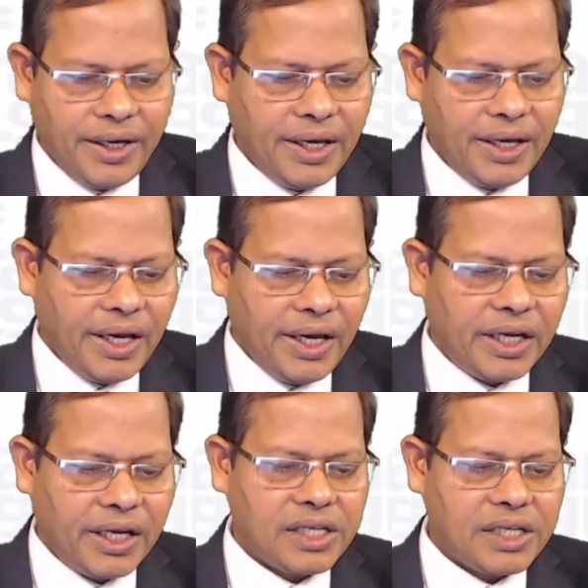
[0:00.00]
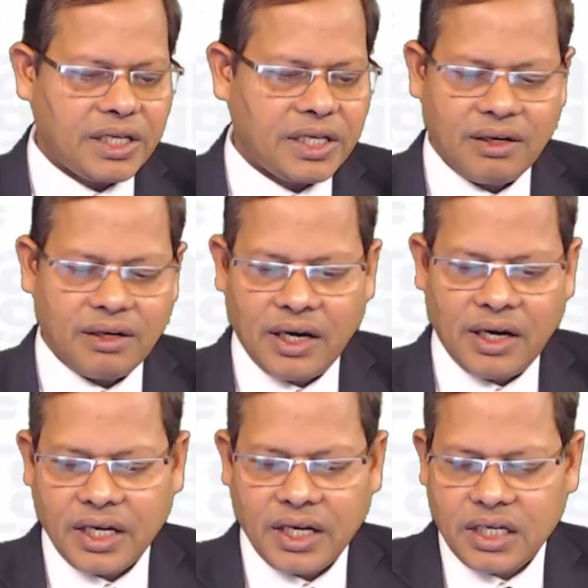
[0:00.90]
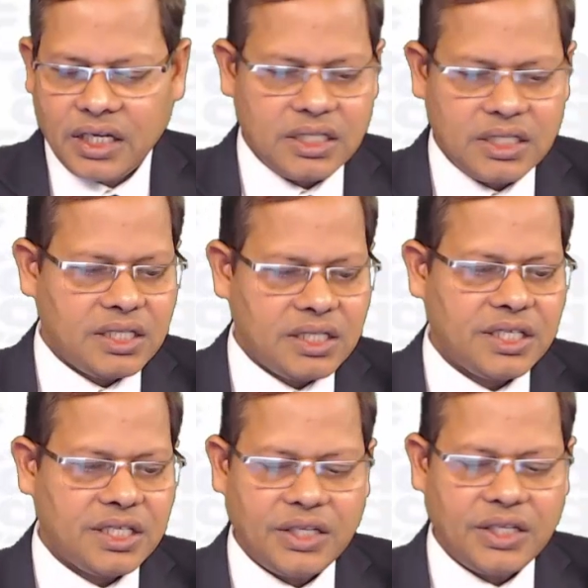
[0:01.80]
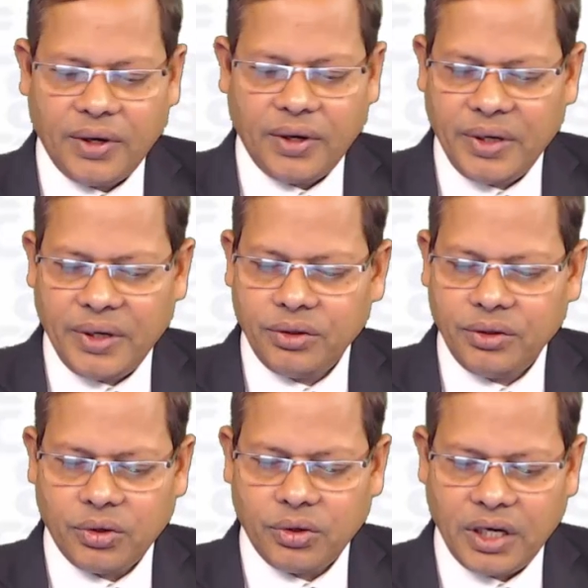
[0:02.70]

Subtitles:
agriculture under 65B.